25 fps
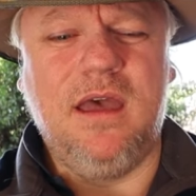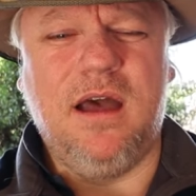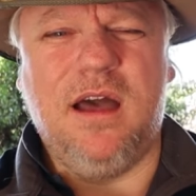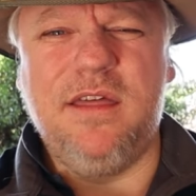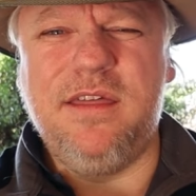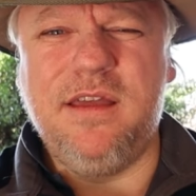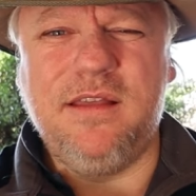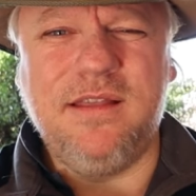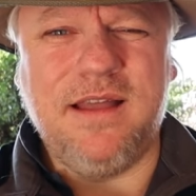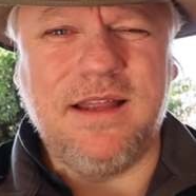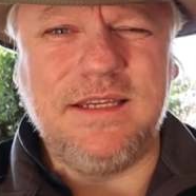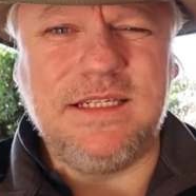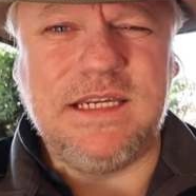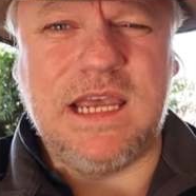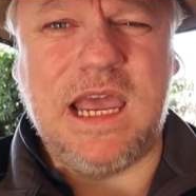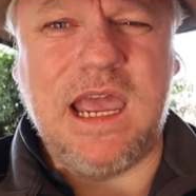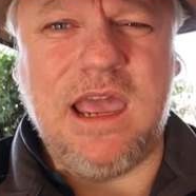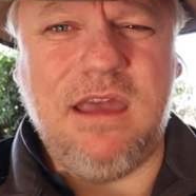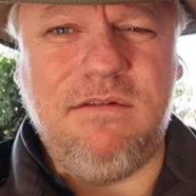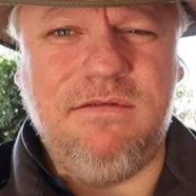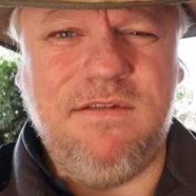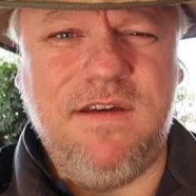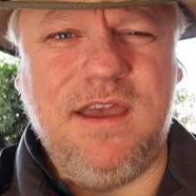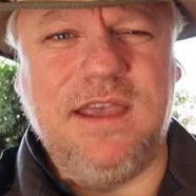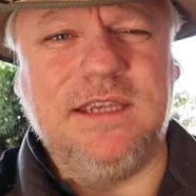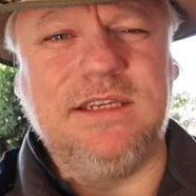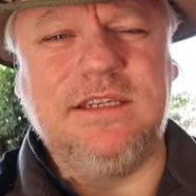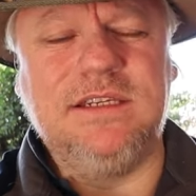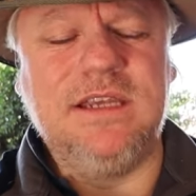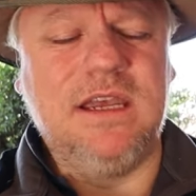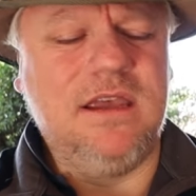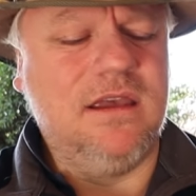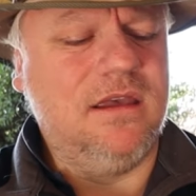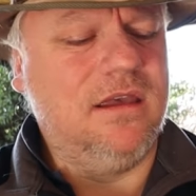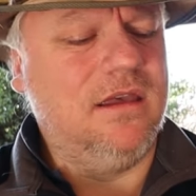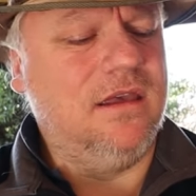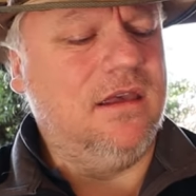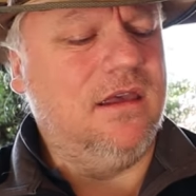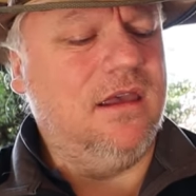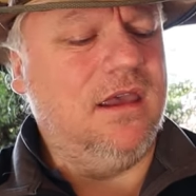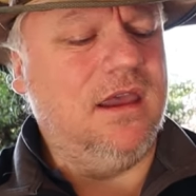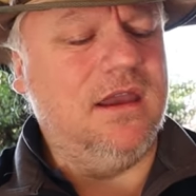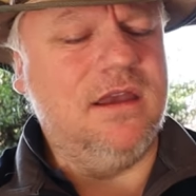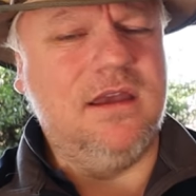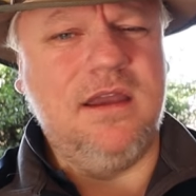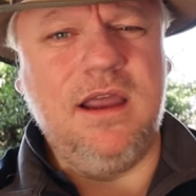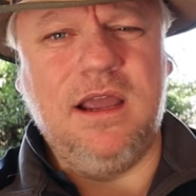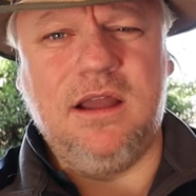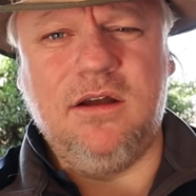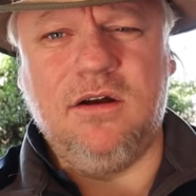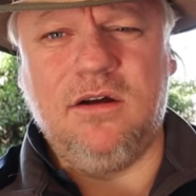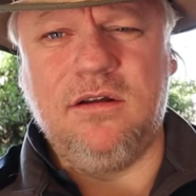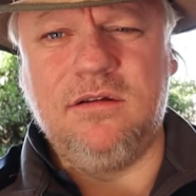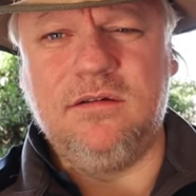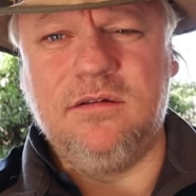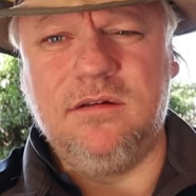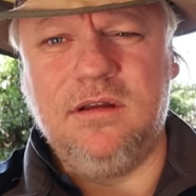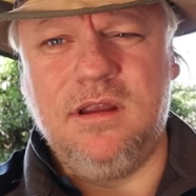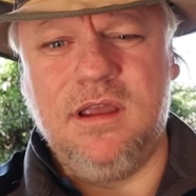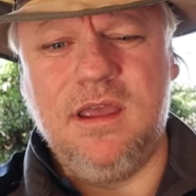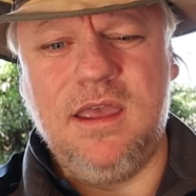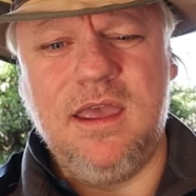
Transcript: I think that's AFS in Nikon.